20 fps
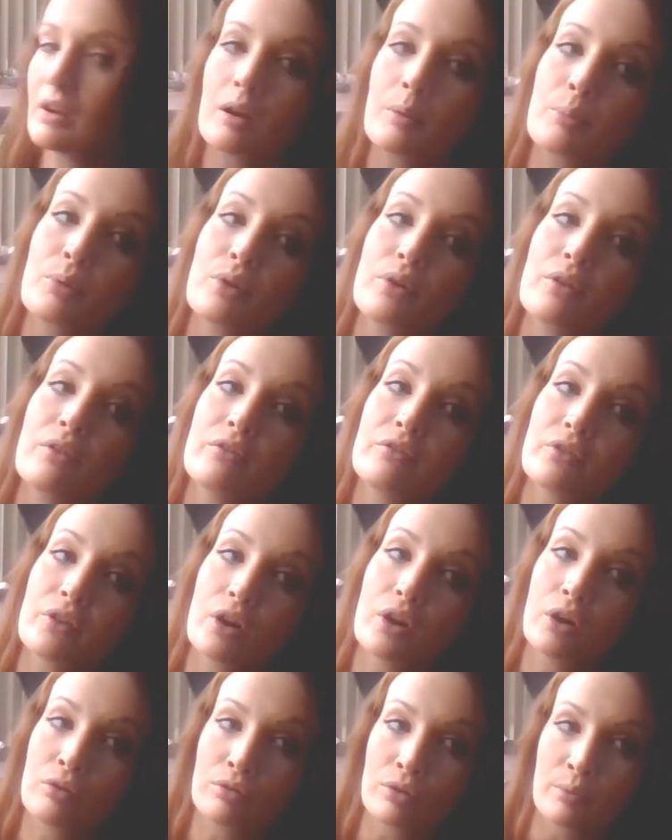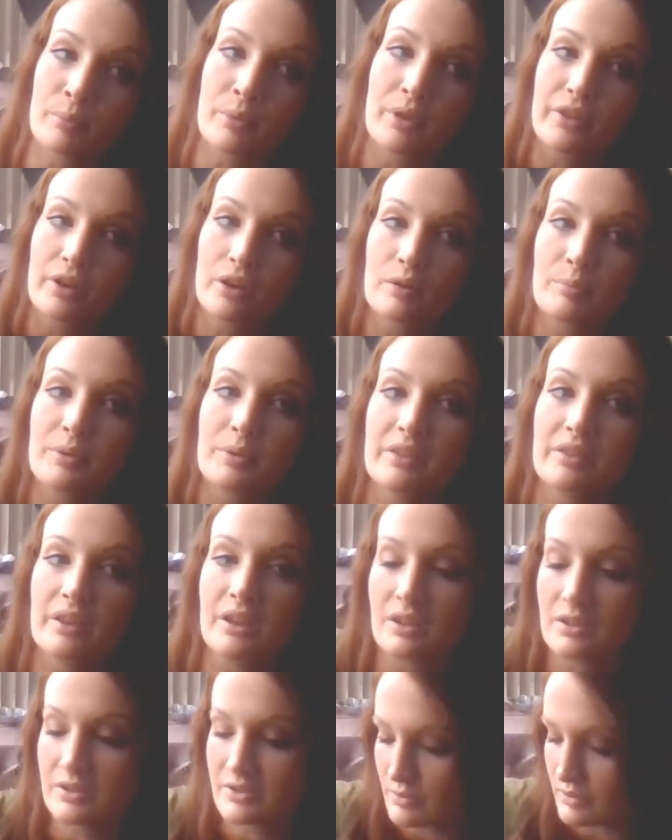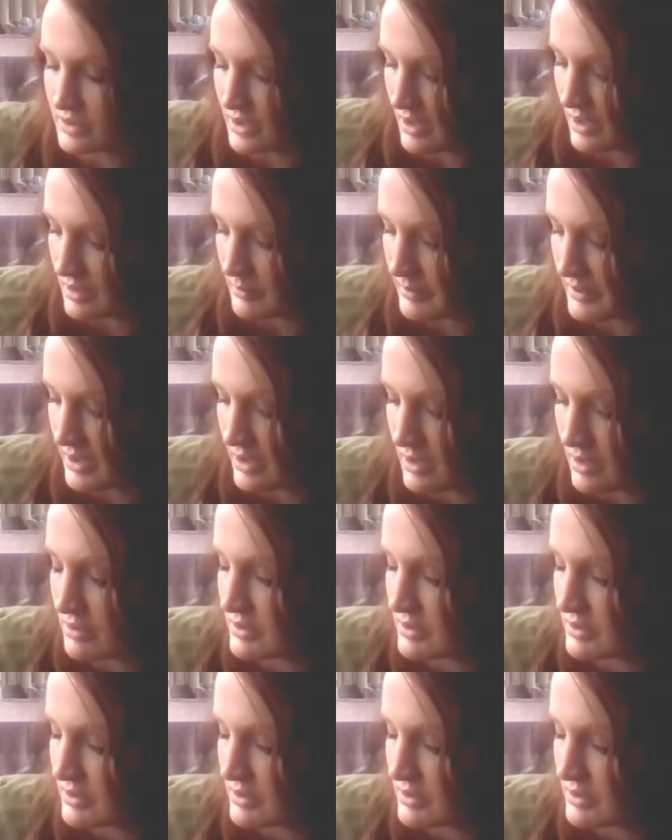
couple of aromatherapy things we'll talk about.